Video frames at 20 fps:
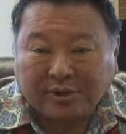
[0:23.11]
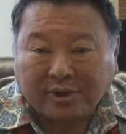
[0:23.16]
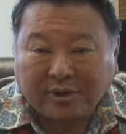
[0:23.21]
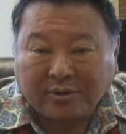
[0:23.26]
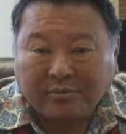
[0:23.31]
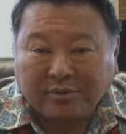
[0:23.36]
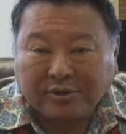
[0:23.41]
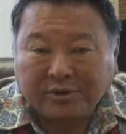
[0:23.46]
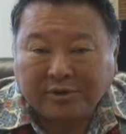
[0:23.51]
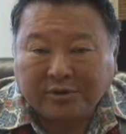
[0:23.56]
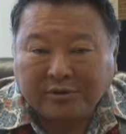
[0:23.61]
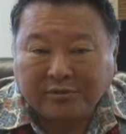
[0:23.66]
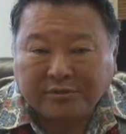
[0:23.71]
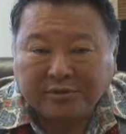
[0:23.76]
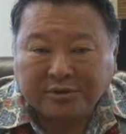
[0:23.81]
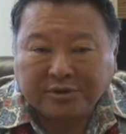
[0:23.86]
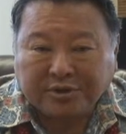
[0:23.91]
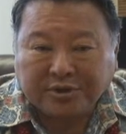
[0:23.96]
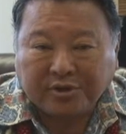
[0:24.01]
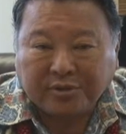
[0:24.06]
Danny Mateo
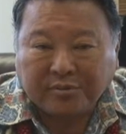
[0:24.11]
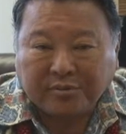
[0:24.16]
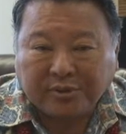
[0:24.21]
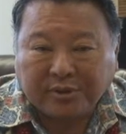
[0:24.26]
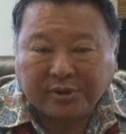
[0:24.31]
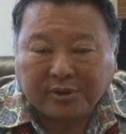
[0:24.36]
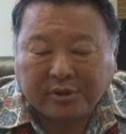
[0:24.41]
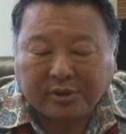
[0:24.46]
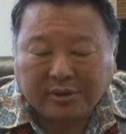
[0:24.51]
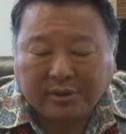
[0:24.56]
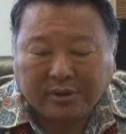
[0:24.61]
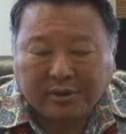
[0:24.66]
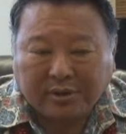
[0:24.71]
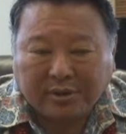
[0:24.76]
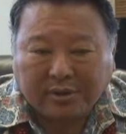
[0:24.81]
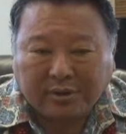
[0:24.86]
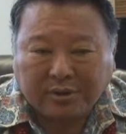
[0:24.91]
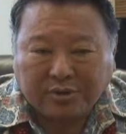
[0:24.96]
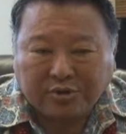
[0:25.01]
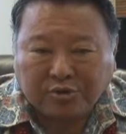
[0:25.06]
is the chairman,
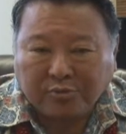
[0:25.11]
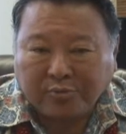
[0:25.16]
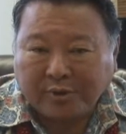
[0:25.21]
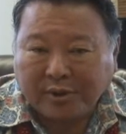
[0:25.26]
and Joe